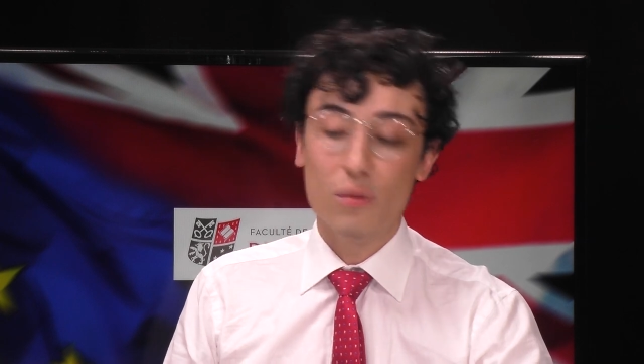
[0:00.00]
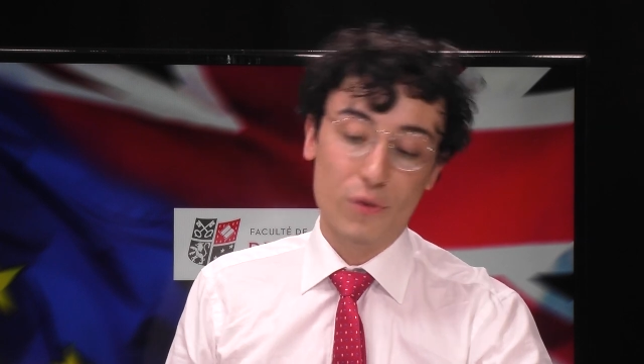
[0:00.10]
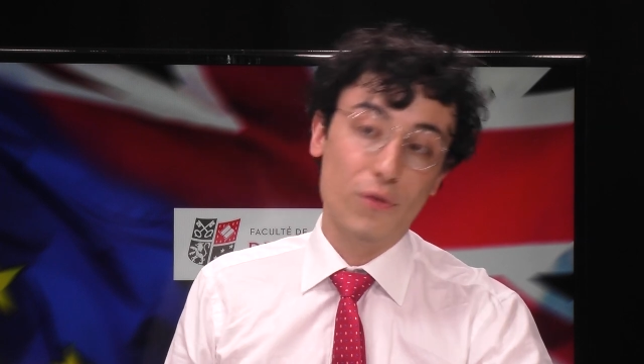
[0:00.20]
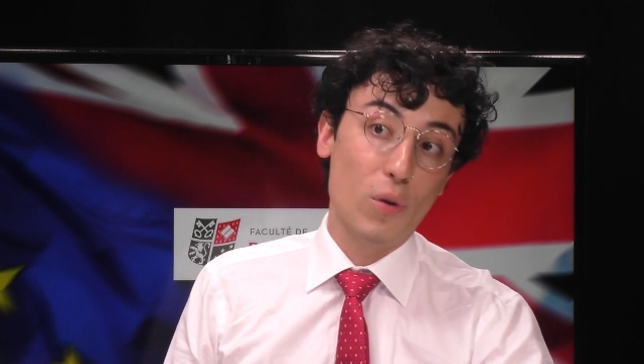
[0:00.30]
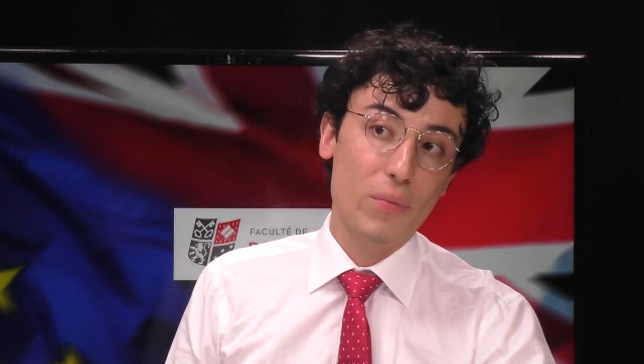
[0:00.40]

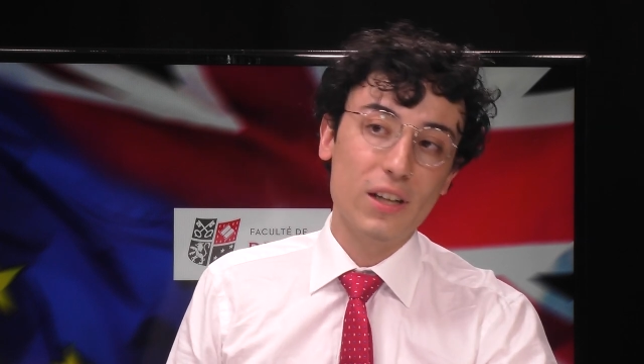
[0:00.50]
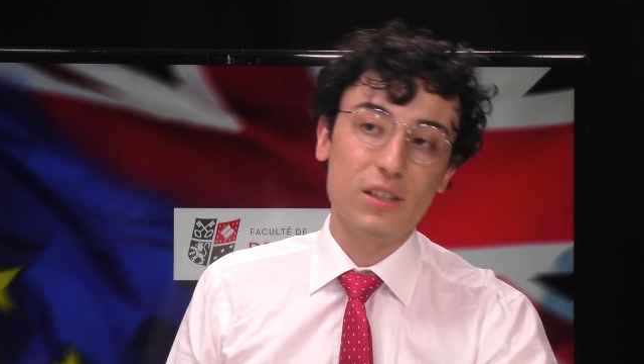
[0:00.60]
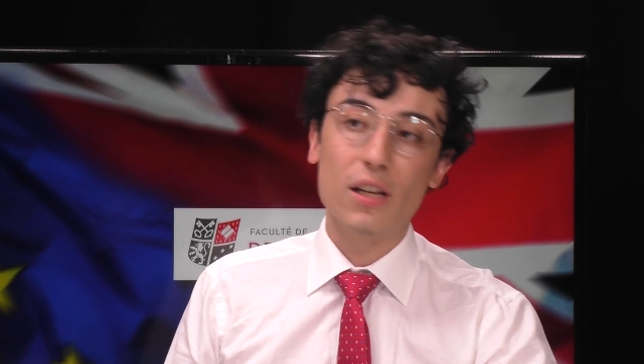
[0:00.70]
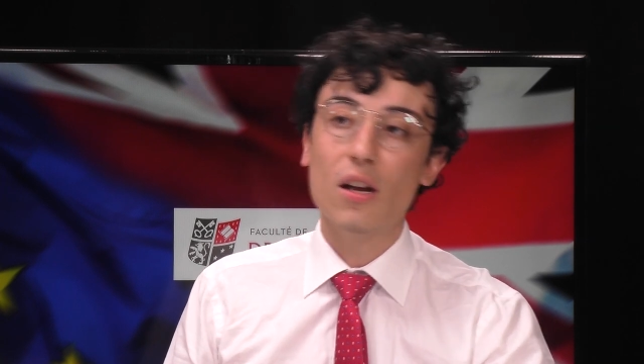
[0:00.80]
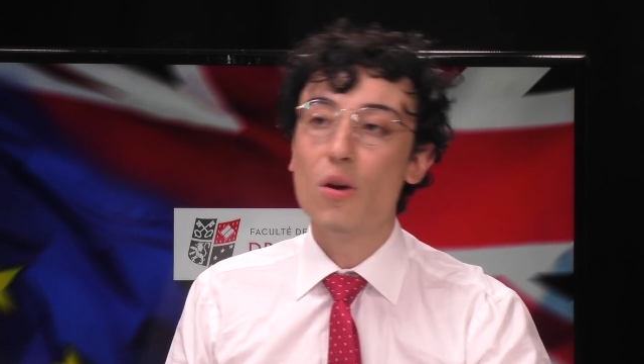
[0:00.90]
before
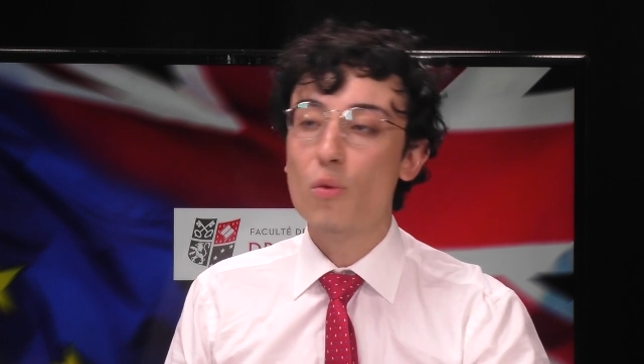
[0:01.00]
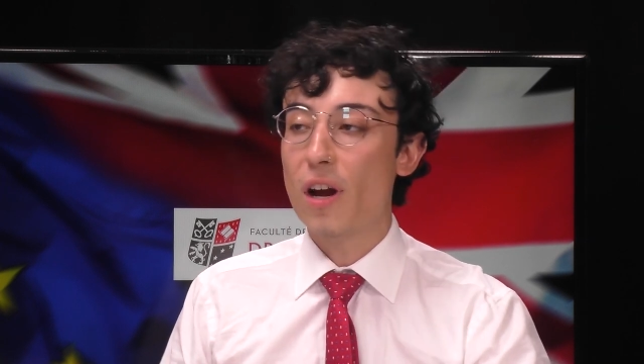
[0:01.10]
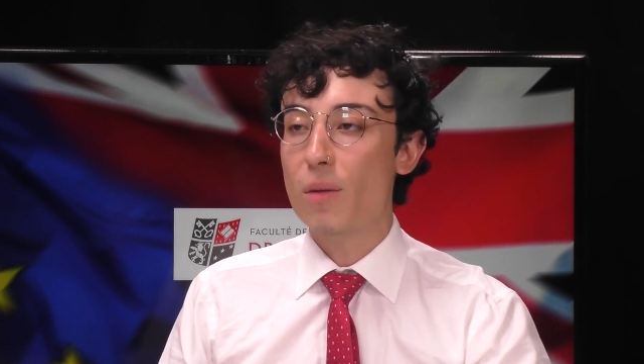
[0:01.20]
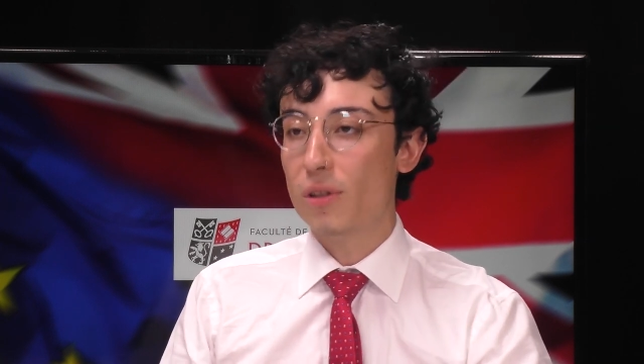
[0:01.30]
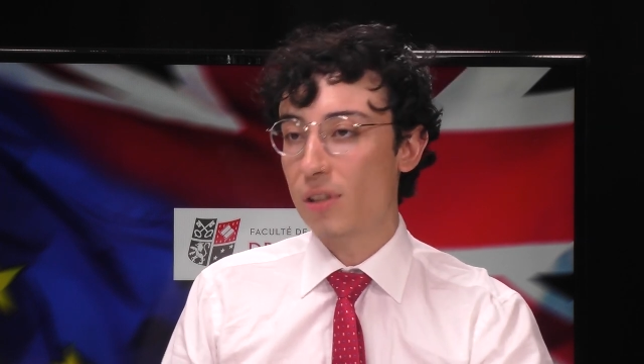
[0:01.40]
Brexit were
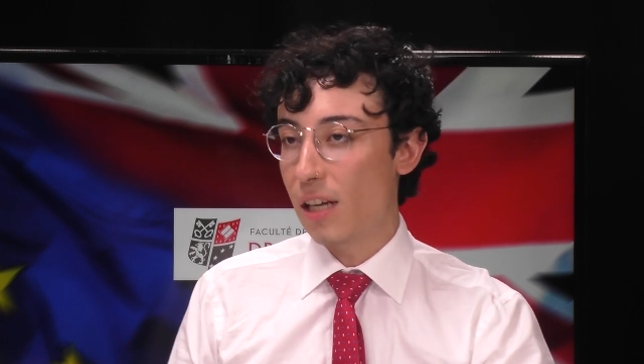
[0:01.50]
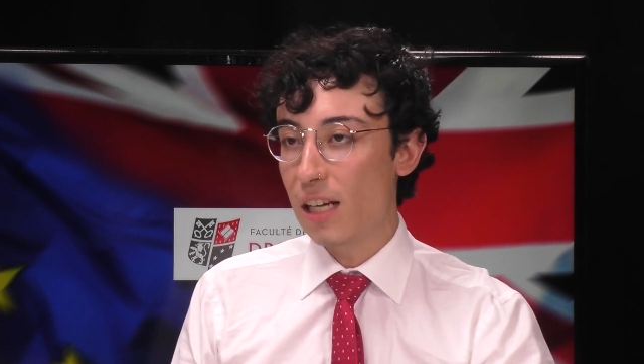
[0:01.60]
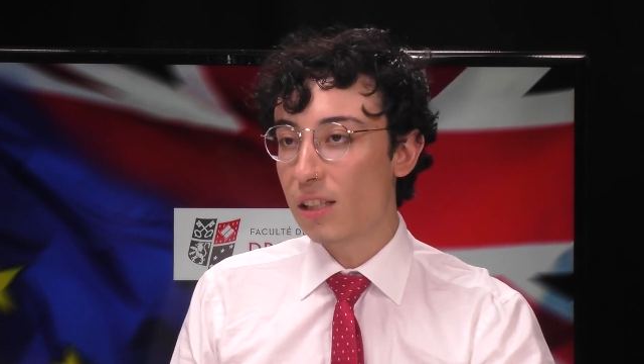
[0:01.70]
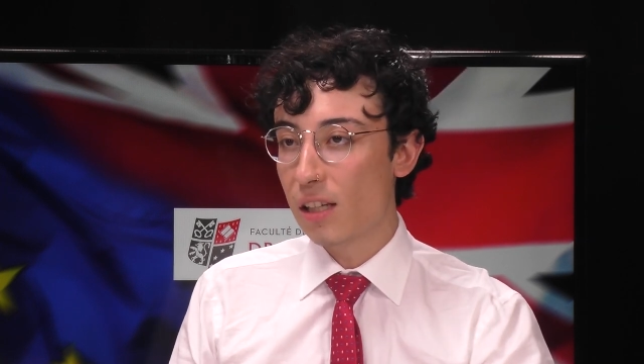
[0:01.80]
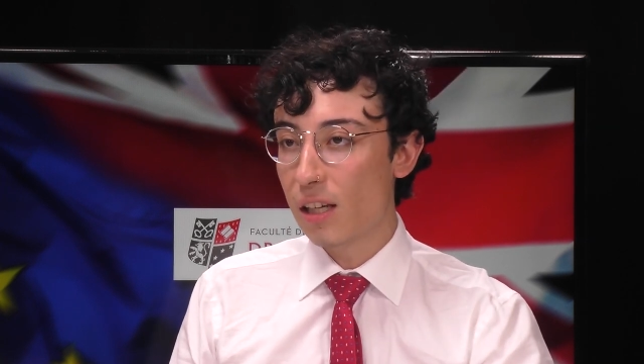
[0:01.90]
able to
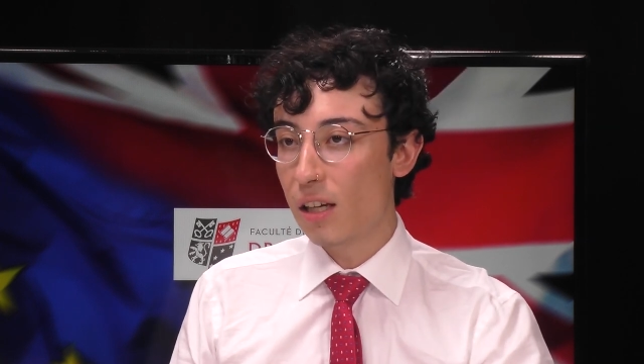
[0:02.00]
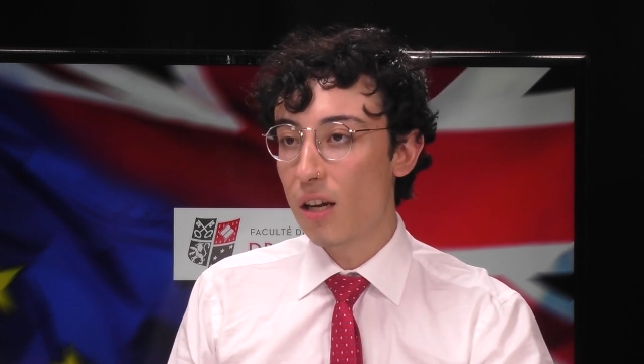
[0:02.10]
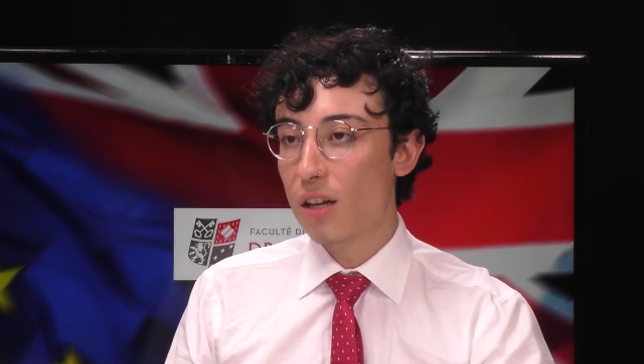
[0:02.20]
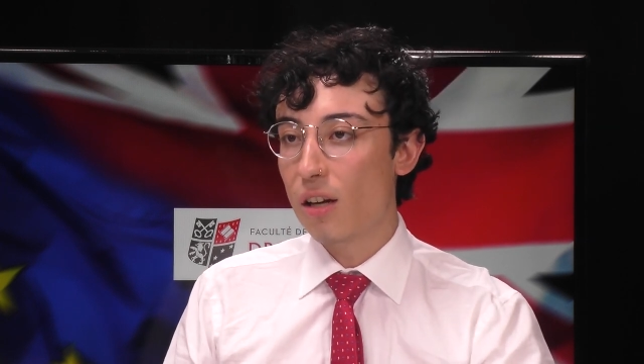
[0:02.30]
easily